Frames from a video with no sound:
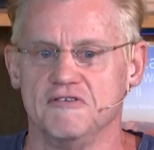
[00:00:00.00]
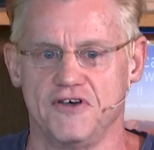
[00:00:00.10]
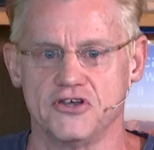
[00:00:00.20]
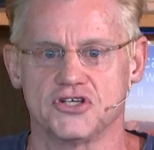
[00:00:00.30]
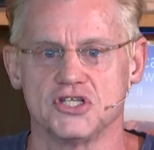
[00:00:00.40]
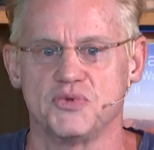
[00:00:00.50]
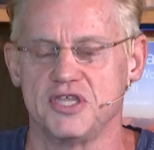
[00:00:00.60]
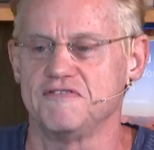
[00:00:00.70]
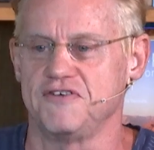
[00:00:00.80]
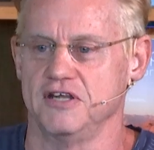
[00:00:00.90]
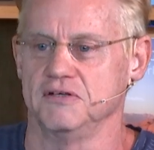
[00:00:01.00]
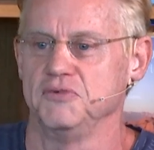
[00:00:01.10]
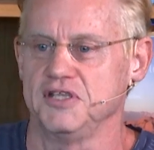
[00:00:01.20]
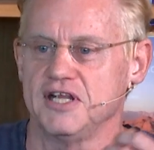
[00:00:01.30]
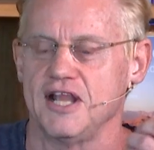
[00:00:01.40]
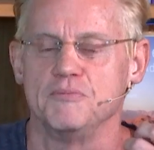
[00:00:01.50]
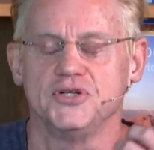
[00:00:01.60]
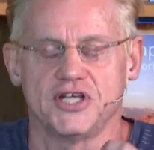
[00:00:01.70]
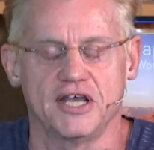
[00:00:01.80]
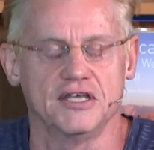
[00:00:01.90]
functions within within
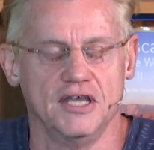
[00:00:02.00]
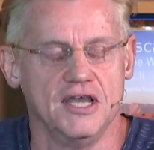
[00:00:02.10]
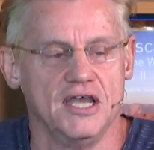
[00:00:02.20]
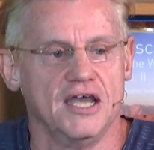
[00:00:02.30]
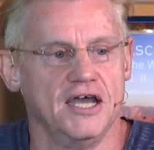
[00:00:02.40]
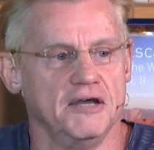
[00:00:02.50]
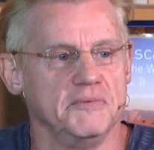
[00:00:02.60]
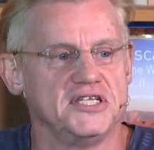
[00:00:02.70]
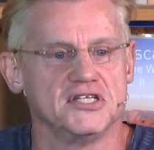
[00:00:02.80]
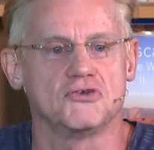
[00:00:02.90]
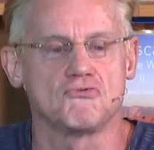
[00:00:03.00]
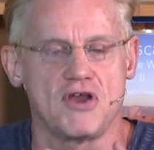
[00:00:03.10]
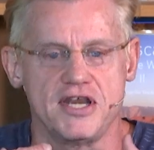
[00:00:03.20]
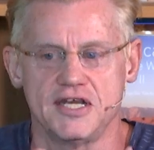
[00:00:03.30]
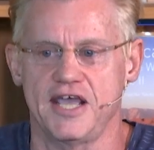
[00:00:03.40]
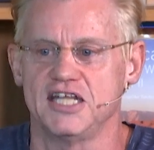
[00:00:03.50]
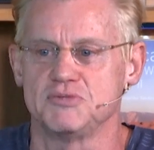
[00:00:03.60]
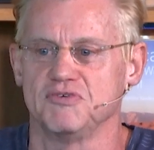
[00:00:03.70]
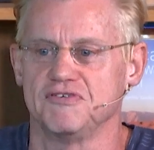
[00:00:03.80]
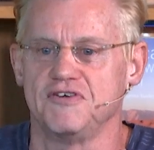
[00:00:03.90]
Lumberjack. Um, it's a great
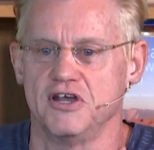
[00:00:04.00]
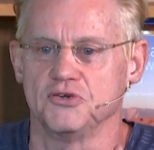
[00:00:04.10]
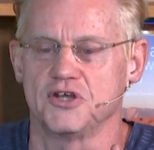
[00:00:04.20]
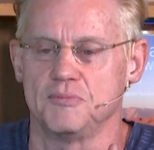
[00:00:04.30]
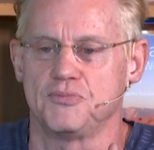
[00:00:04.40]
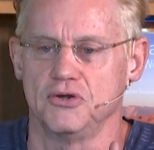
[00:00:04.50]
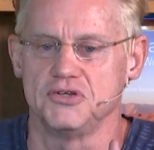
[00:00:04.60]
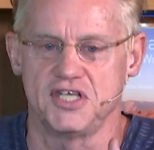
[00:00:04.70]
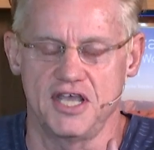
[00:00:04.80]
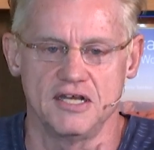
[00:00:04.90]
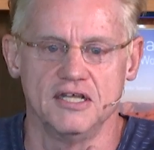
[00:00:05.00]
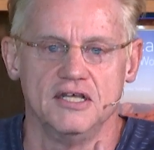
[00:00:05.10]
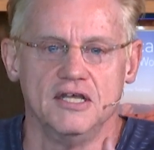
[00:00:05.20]
enhancement for Final Cut Pro 10.